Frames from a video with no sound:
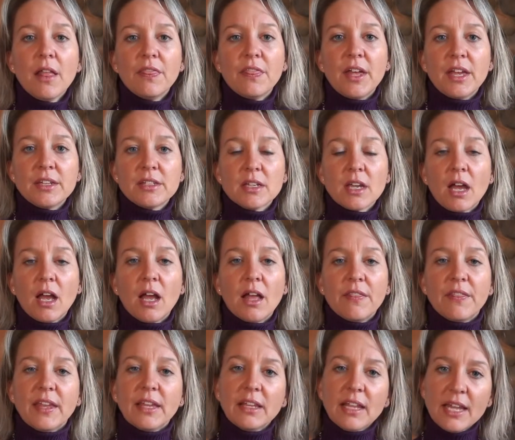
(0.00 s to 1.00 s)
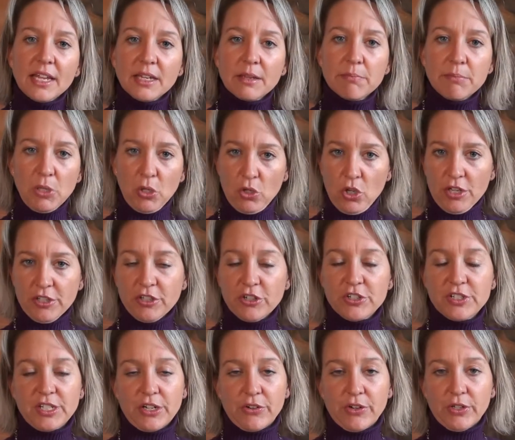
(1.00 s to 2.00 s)
that they like milk on their
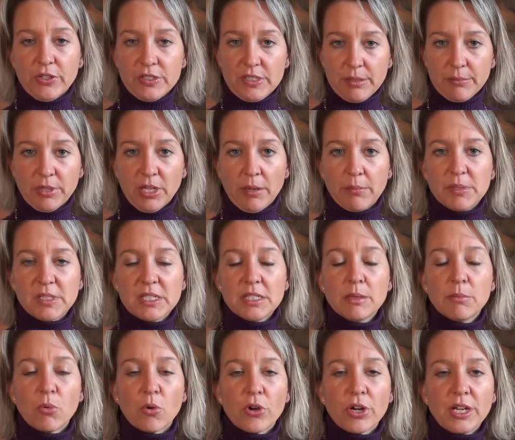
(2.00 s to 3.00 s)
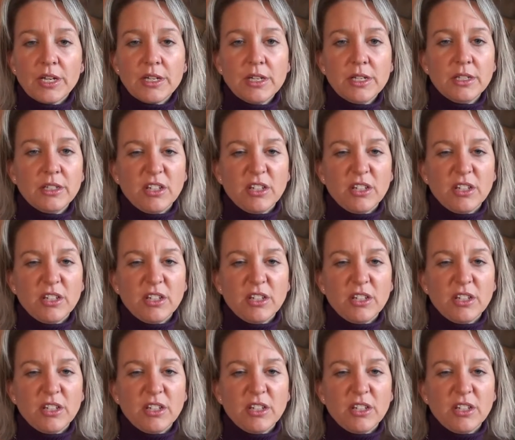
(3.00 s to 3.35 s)
cereal sometimes in the morning,